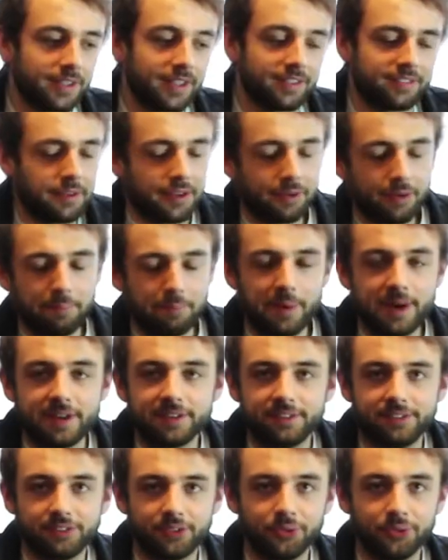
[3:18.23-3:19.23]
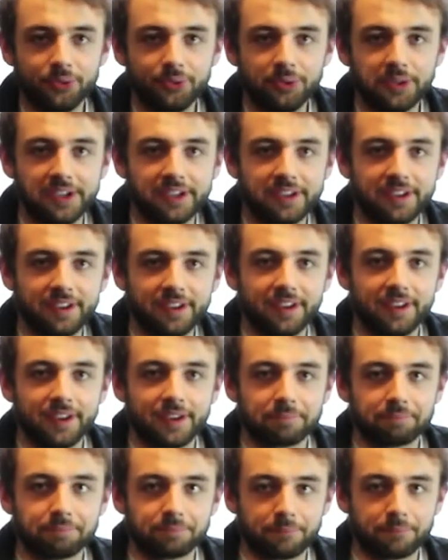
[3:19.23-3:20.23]
Yeah, so when I went back to school, like
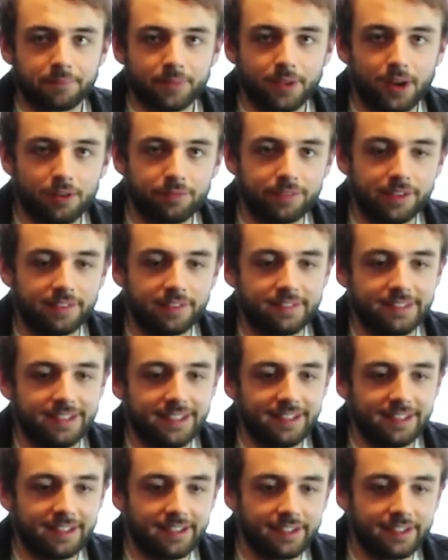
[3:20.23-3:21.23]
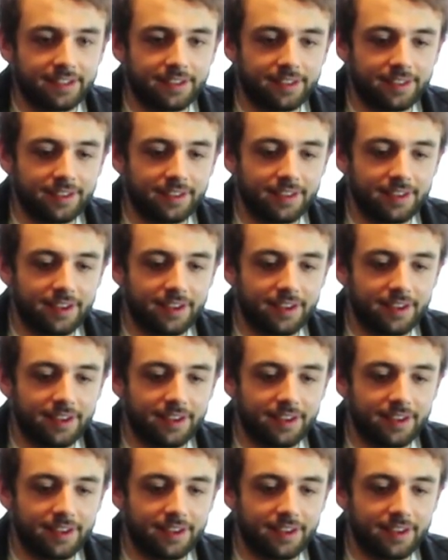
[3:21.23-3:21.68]
obviously like